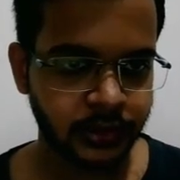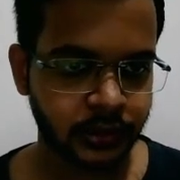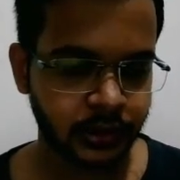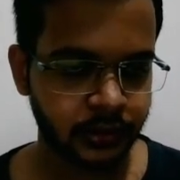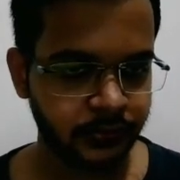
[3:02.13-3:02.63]

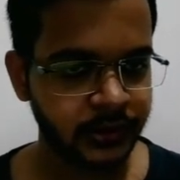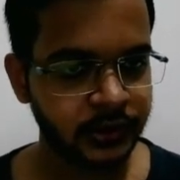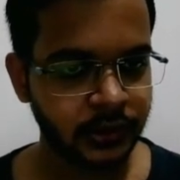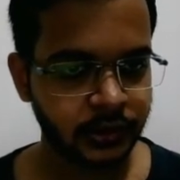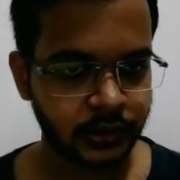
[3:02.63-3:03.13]

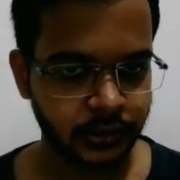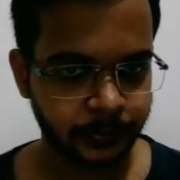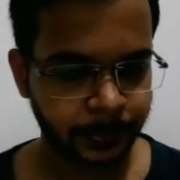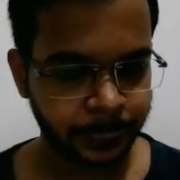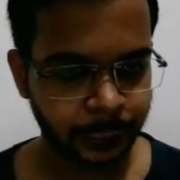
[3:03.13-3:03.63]
with
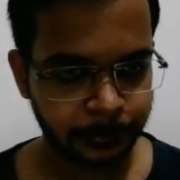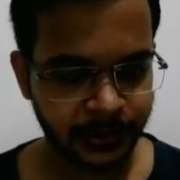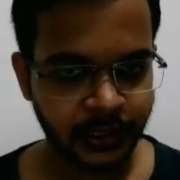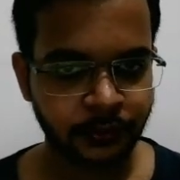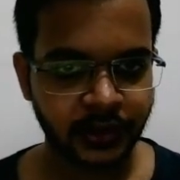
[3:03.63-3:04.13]

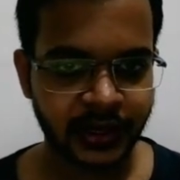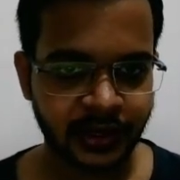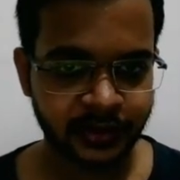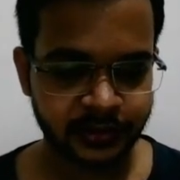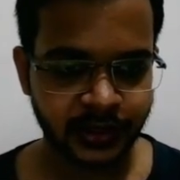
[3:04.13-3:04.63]
picking one data
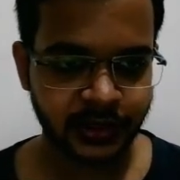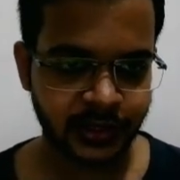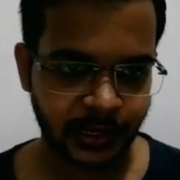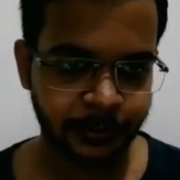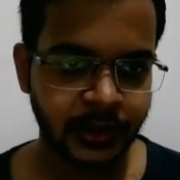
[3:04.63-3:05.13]
structure at a
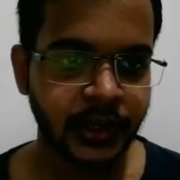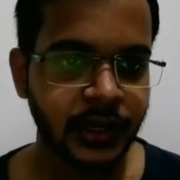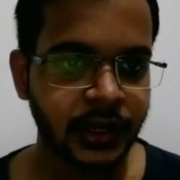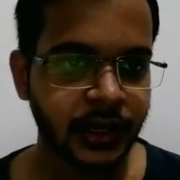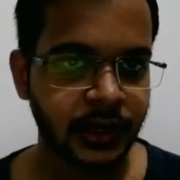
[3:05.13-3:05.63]
time.
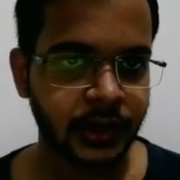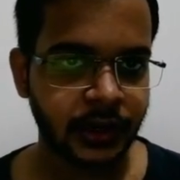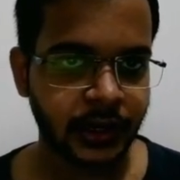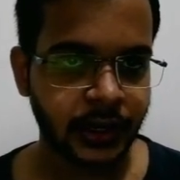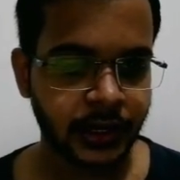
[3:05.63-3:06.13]

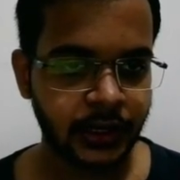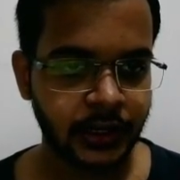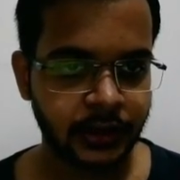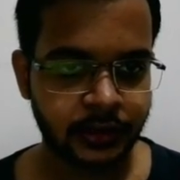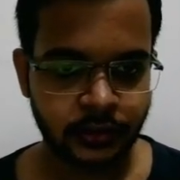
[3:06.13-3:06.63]

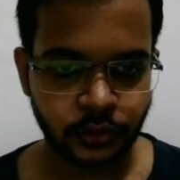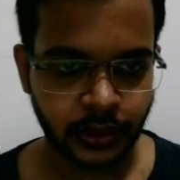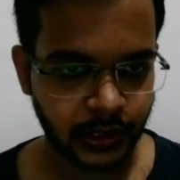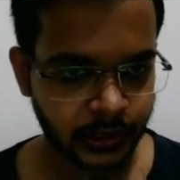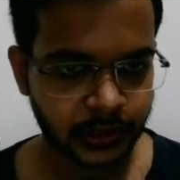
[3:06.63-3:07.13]
I took
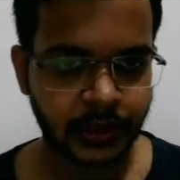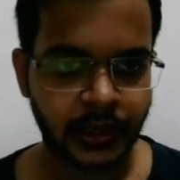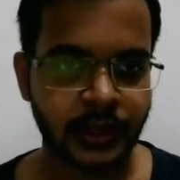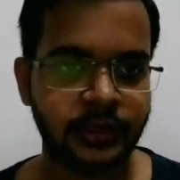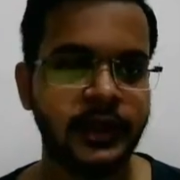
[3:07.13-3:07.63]
array
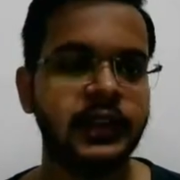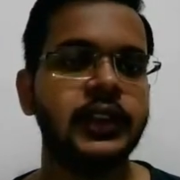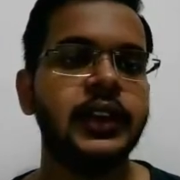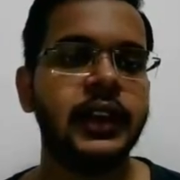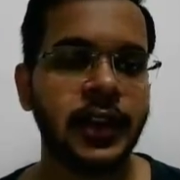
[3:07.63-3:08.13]
and then
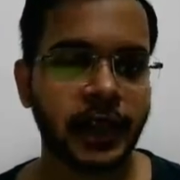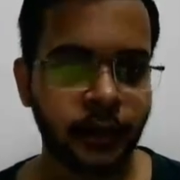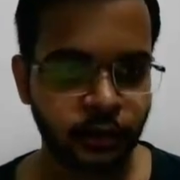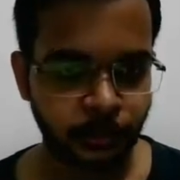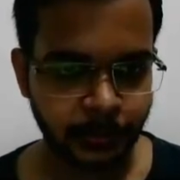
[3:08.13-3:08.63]
I
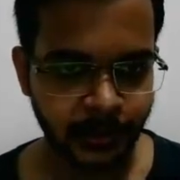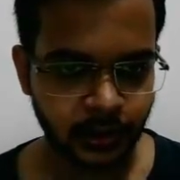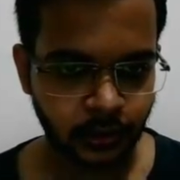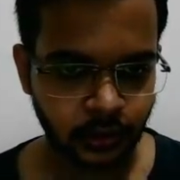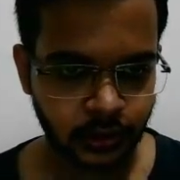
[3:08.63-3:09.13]
used to prepare
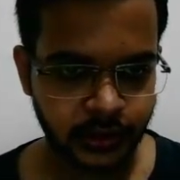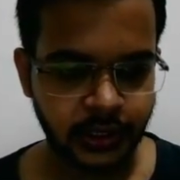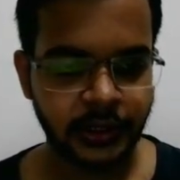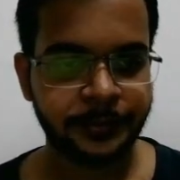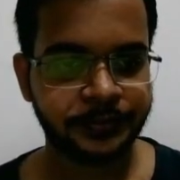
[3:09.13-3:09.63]
all
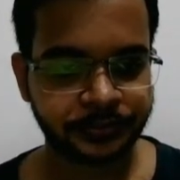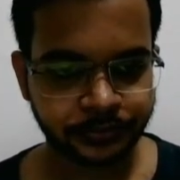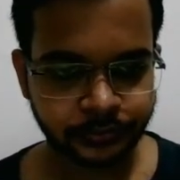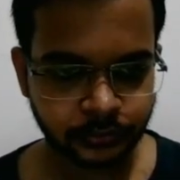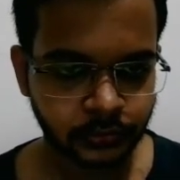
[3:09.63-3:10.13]
the
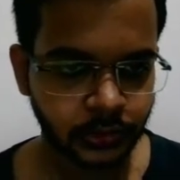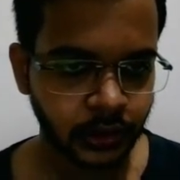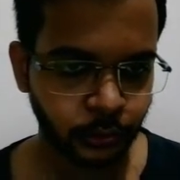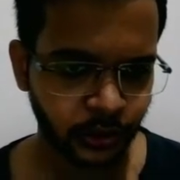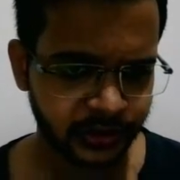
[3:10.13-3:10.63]

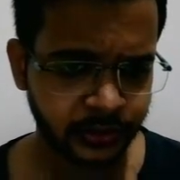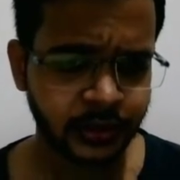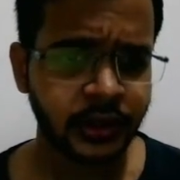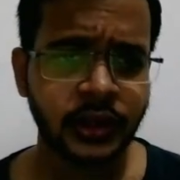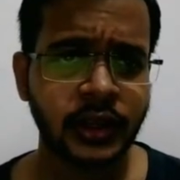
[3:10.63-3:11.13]
questions.
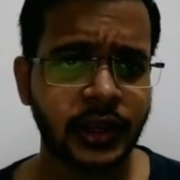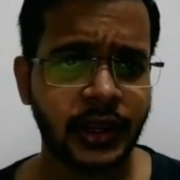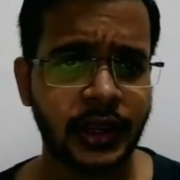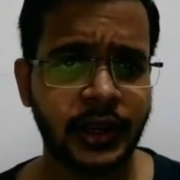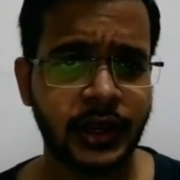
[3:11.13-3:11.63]

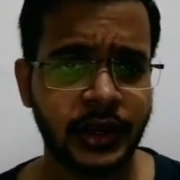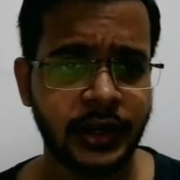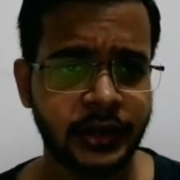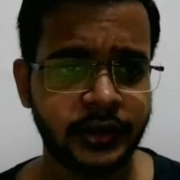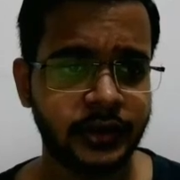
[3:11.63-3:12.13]

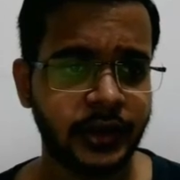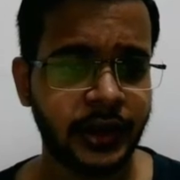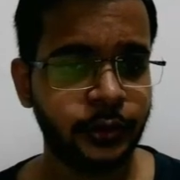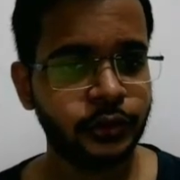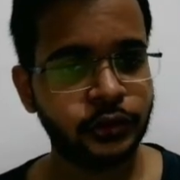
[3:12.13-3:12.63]
And I
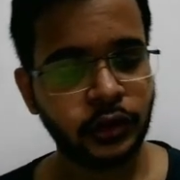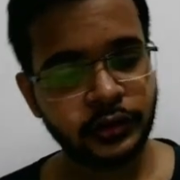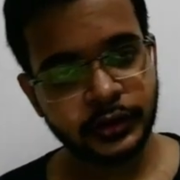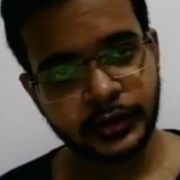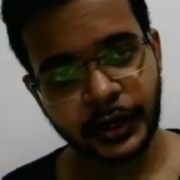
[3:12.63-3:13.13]
used to
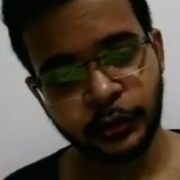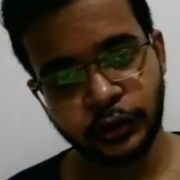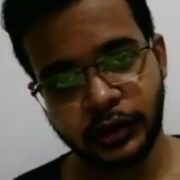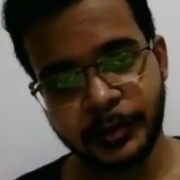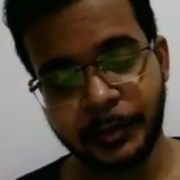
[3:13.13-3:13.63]
try to
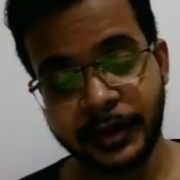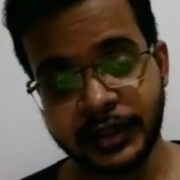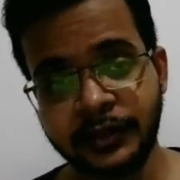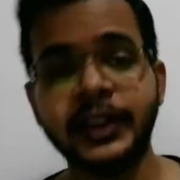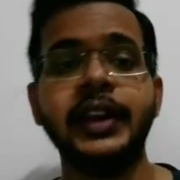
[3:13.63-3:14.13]
solve it by
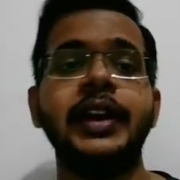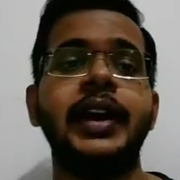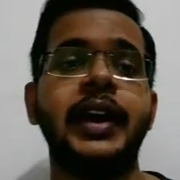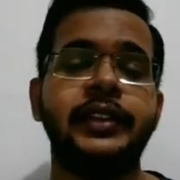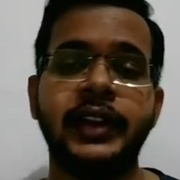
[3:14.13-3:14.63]
myself.
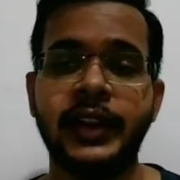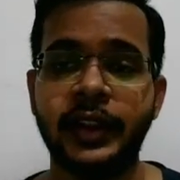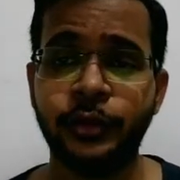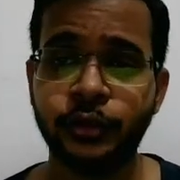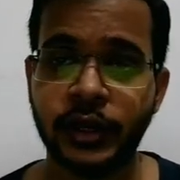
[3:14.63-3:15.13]
And then I
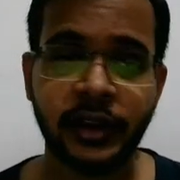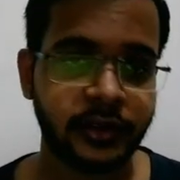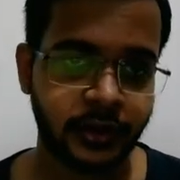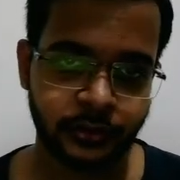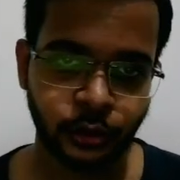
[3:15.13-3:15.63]
used to write
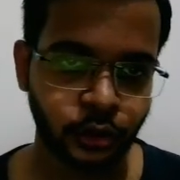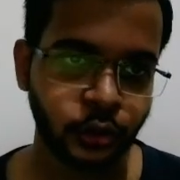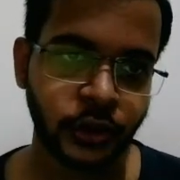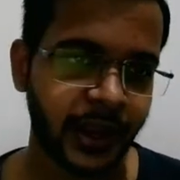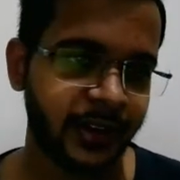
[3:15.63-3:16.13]

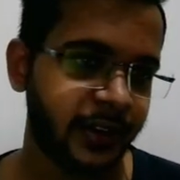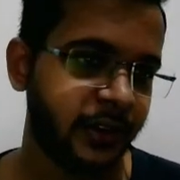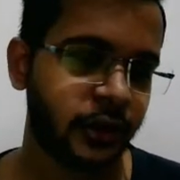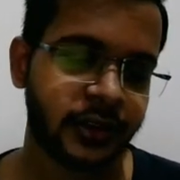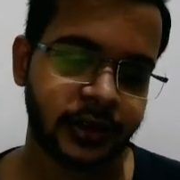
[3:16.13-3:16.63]
pseudocode. I did not